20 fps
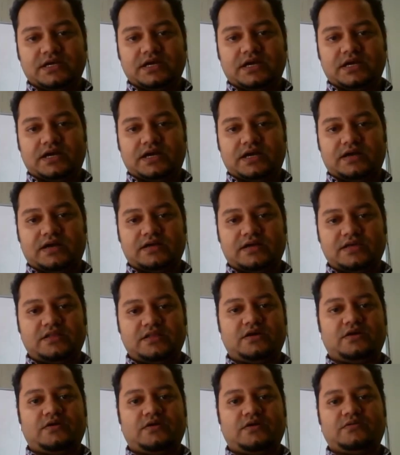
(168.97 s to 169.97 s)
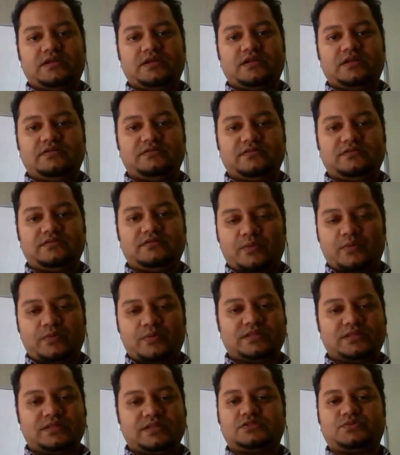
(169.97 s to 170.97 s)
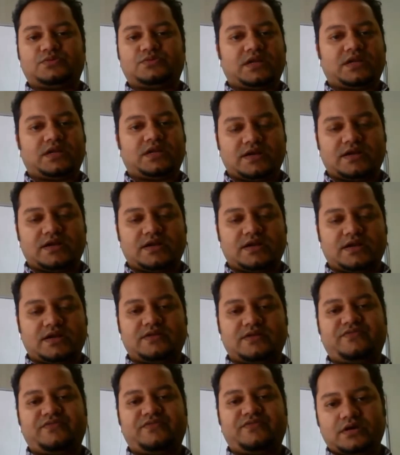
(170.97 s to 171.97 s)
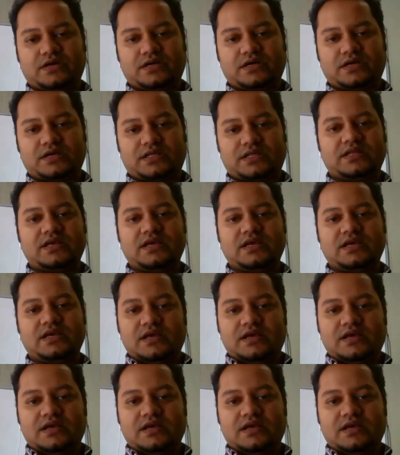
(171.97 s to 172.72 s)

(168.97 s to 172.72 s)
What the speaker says: now with Twitter and Facebook and